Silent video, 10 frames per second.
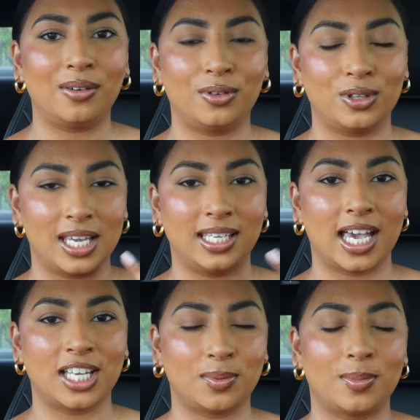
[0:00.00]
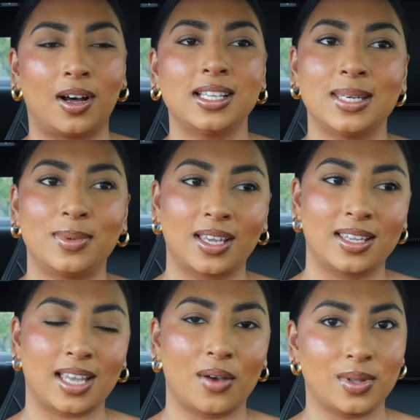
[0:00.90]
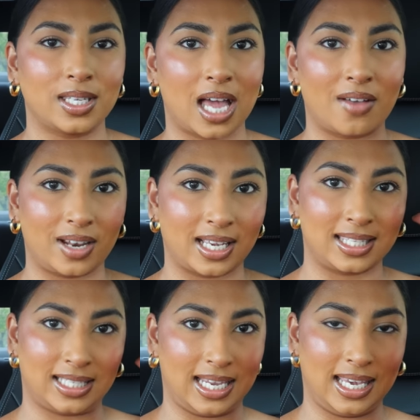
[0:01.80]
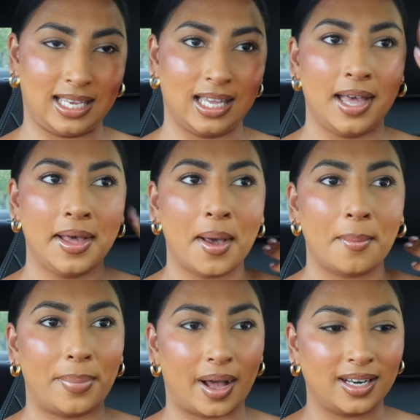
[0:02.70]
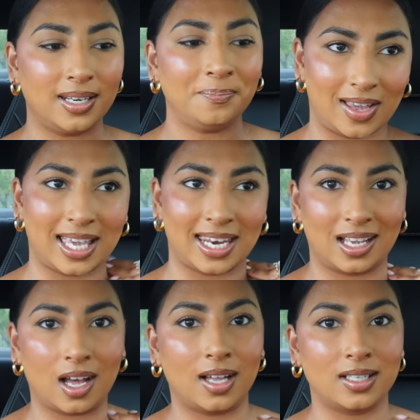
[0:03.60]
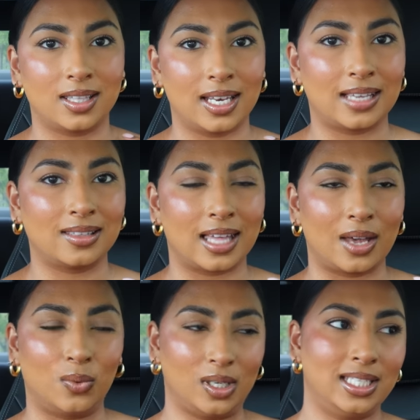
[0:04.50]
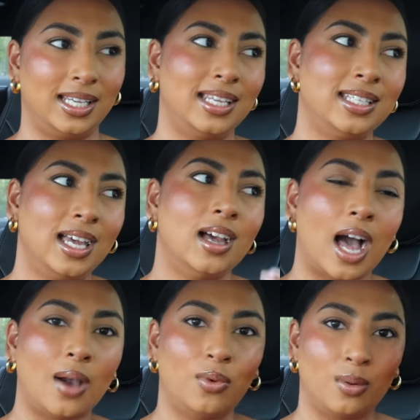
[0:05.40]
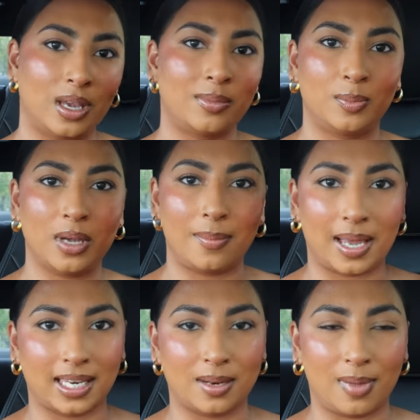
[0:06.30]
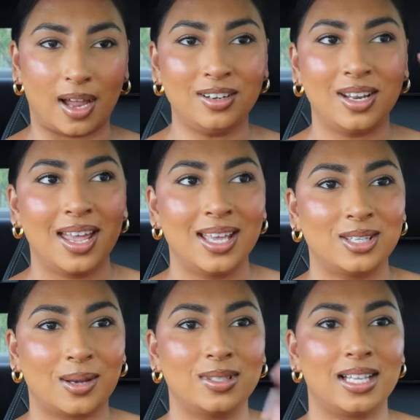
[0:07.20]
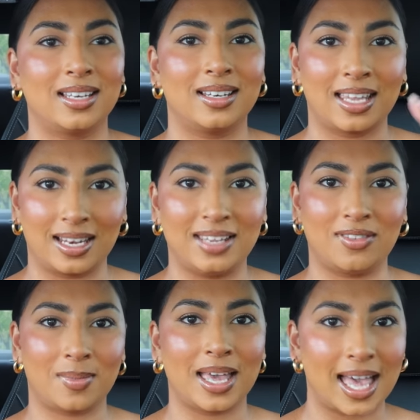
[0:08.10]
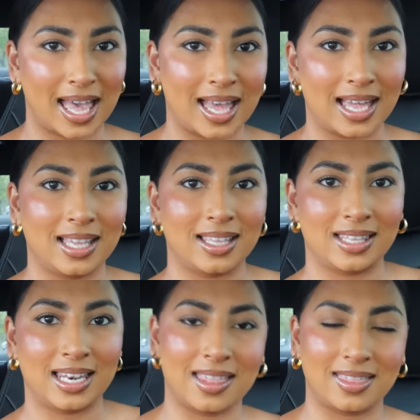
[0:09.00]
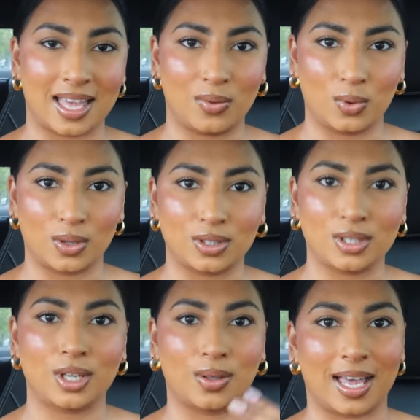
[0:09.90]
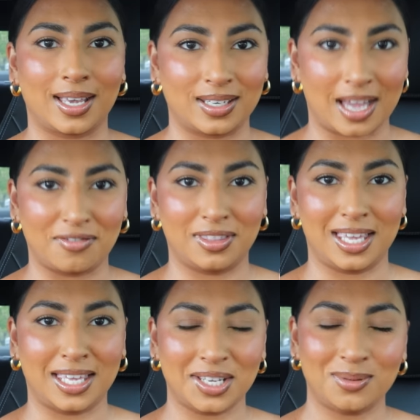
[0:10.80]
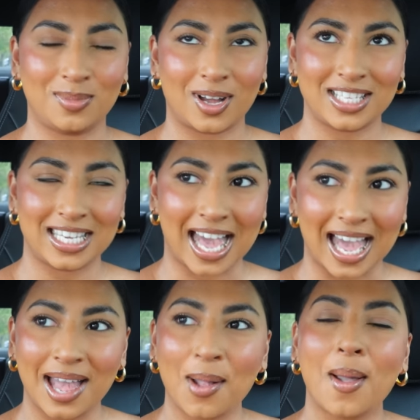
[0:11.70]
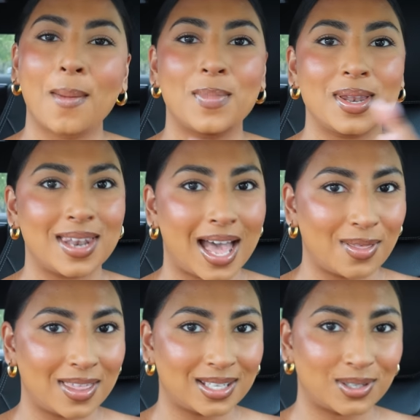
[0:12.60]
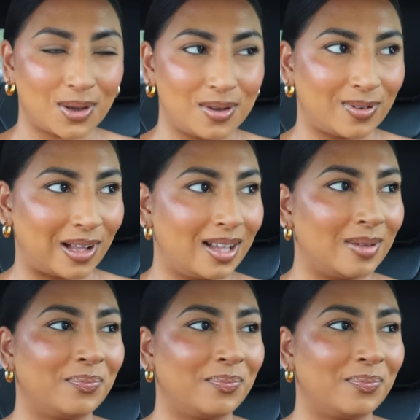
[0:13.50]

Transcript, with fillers: out for the engagement party because I wanted to have like a sleek bun. If I get it cut to the length that I wanted, I won't be able to put it back in a bun. So I was like leaving my hair the length that it was so that I could have the engagement party hair. But now that that's over, I